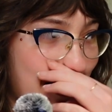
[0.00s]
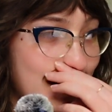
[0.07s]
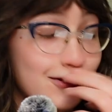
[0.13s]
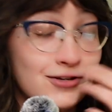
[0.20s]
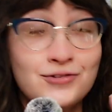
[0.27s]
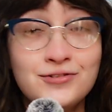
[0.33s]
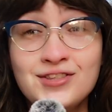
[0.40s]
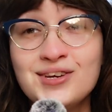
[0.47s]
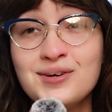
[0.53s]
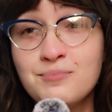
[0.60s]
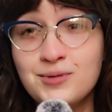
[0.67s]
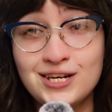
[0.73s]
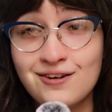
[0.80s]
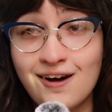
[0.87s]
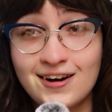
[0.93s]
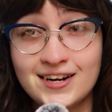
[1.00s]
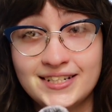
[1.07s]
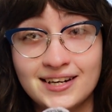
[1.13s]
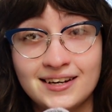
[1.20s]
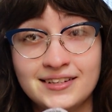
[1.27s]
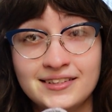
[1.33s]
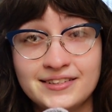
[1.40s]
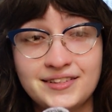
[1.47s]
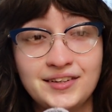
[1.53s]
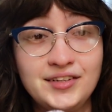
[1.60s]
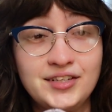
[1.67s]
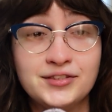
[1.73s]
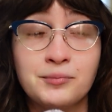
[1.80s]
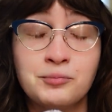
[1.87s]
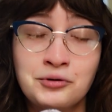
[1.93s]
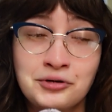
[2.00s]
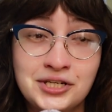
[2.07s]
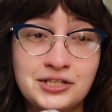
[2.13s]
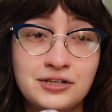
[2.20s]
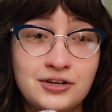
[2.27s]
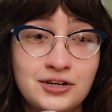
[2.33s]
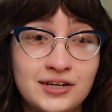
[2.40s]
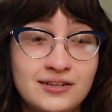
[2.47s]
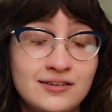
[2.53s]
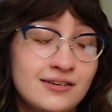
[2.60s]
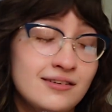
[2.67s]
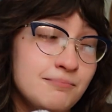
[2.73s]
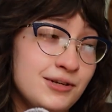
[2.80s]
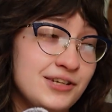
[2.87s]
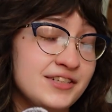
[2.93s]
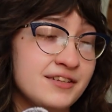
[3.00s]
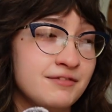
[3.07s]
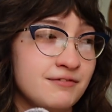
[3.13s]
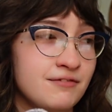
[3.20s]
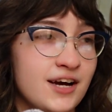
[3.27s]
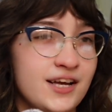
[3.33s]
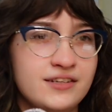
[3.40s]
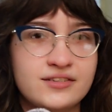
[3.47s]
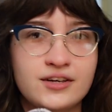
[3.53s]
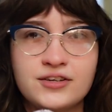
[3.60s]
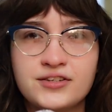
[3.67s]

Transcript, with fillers: I do think be not a dunce is a pretty good piece of advice.